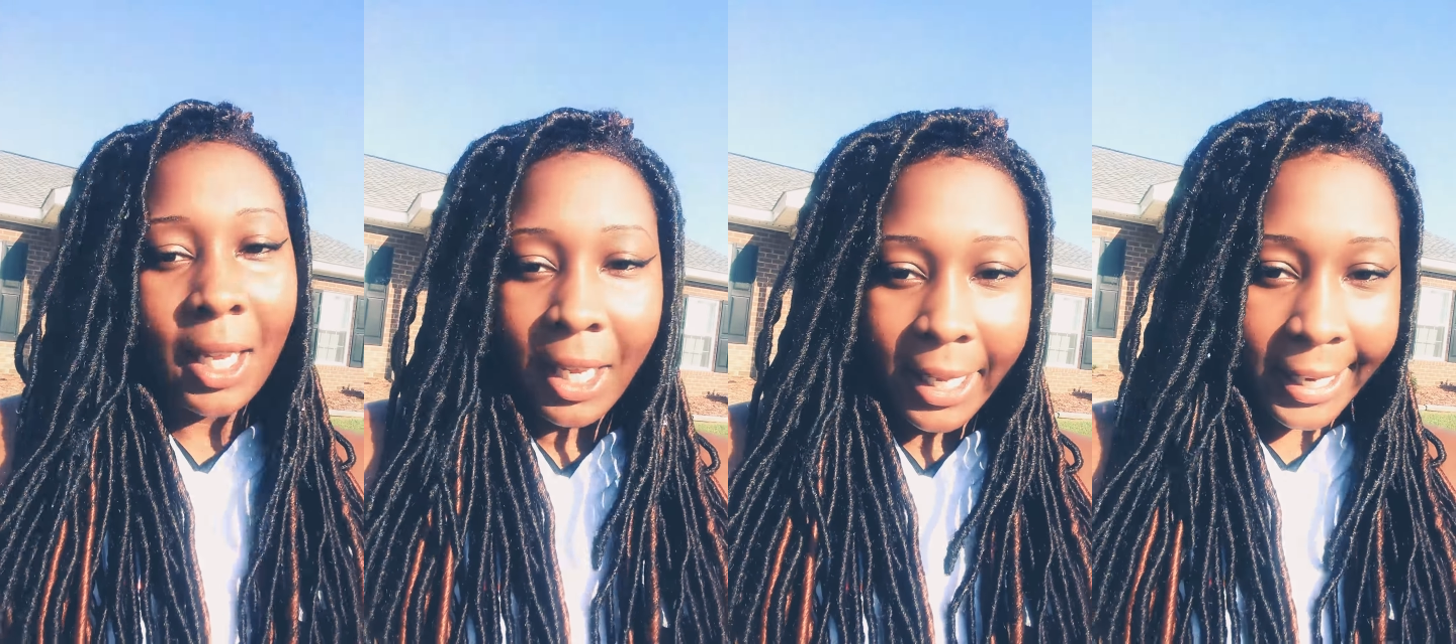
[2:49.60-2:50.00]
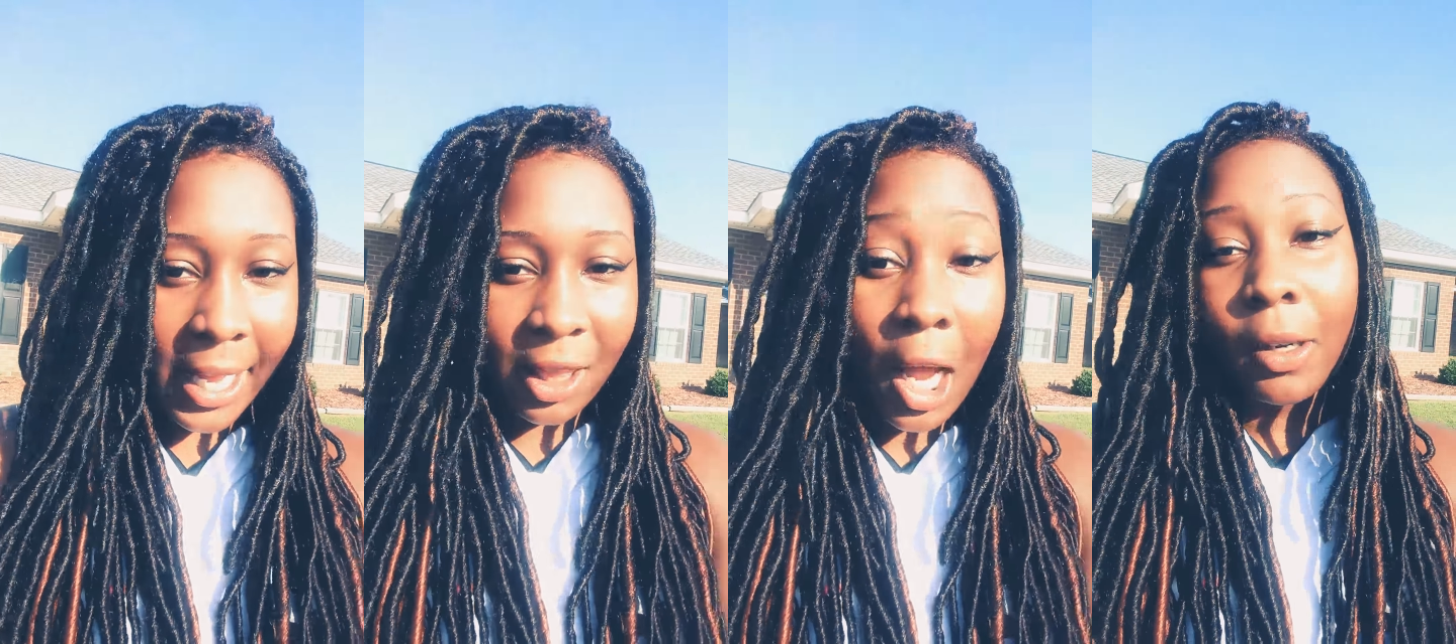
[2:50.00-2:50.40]
and I
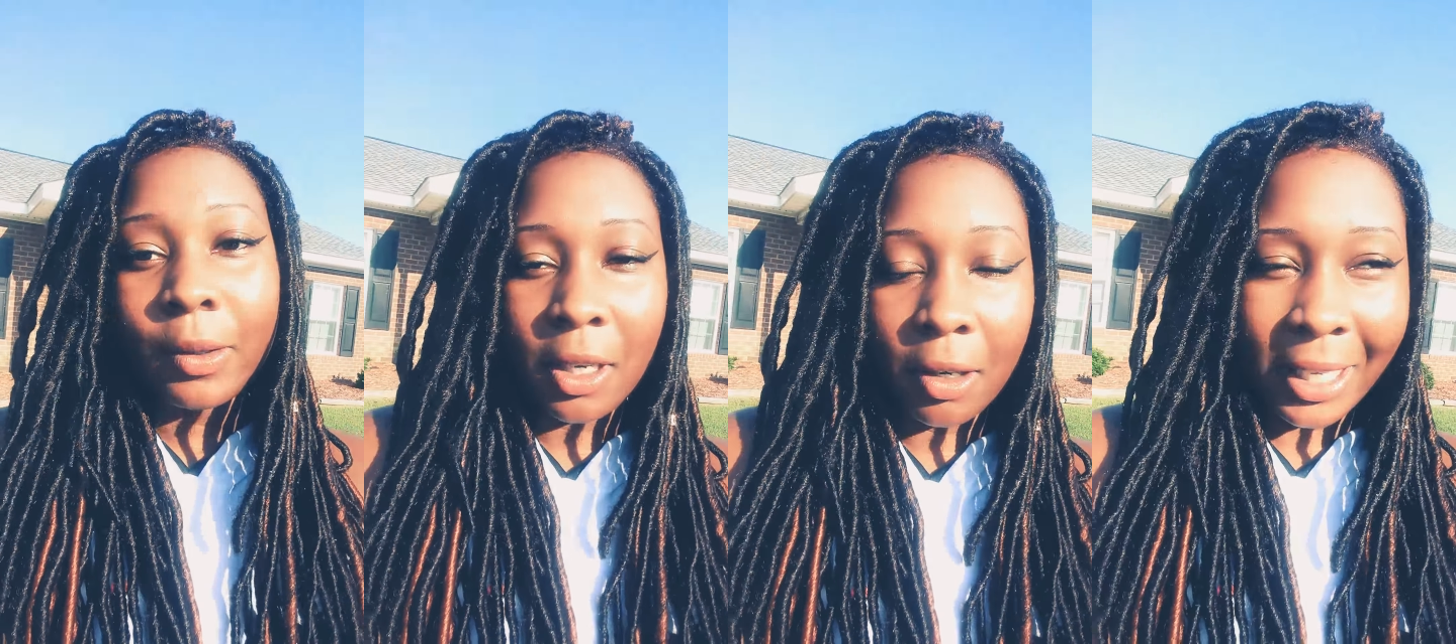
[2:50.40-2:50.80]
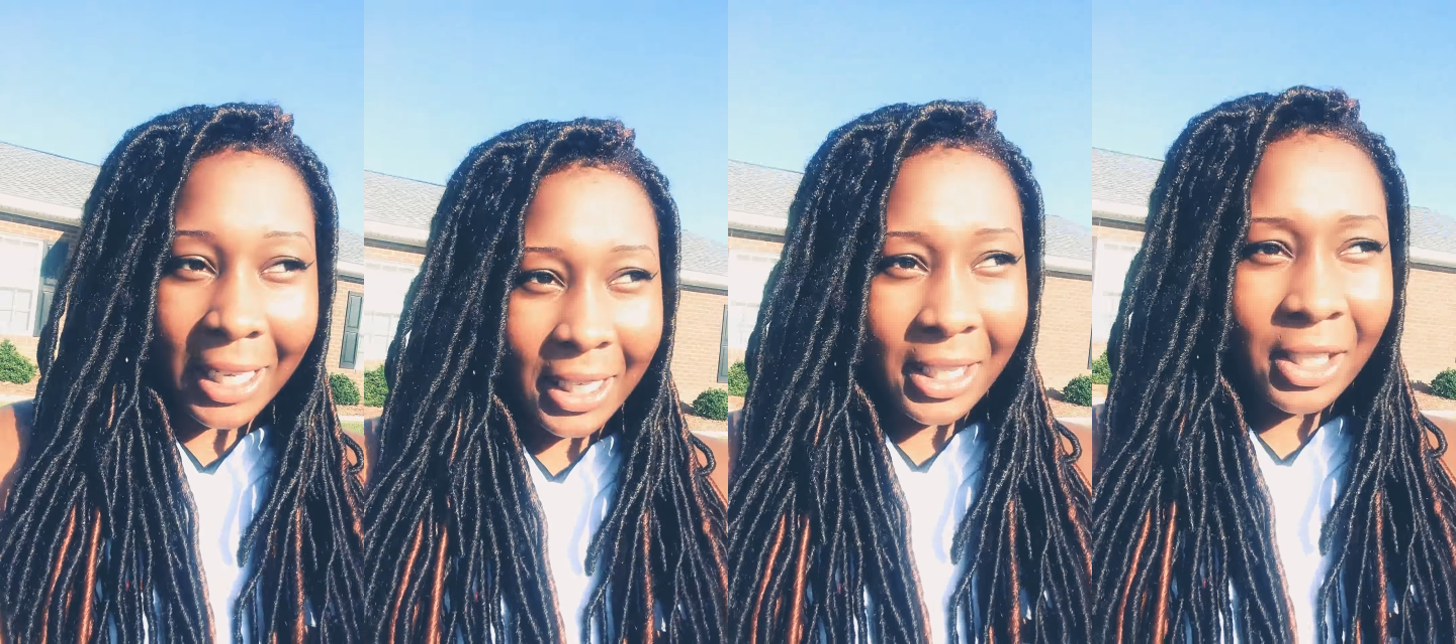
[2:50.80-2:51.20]
thought it was going to
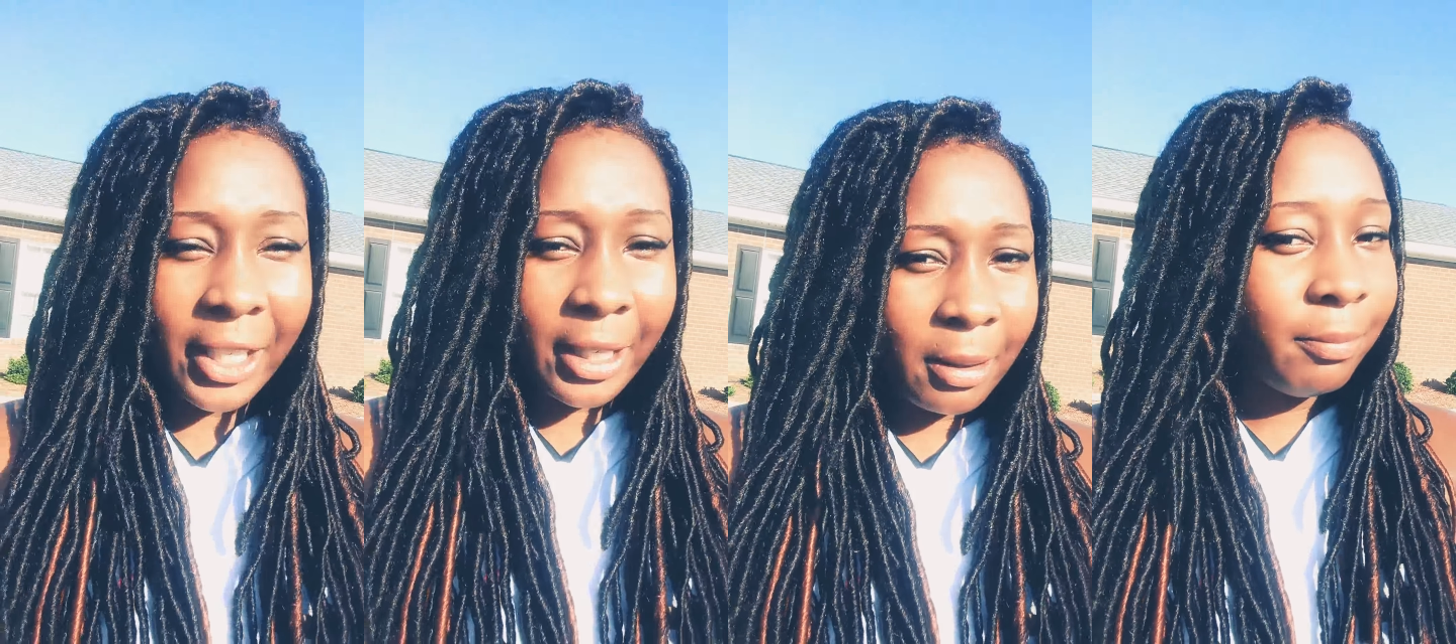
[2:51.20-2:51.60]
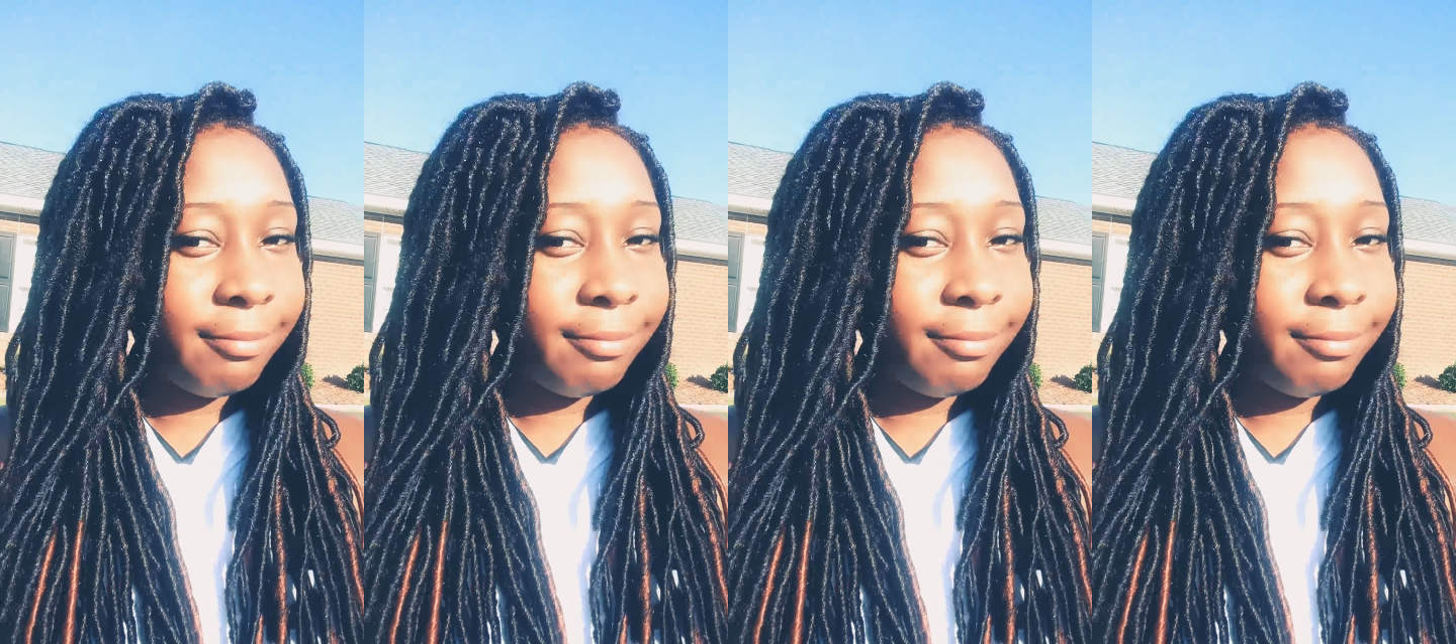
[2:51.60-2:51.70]
get easier,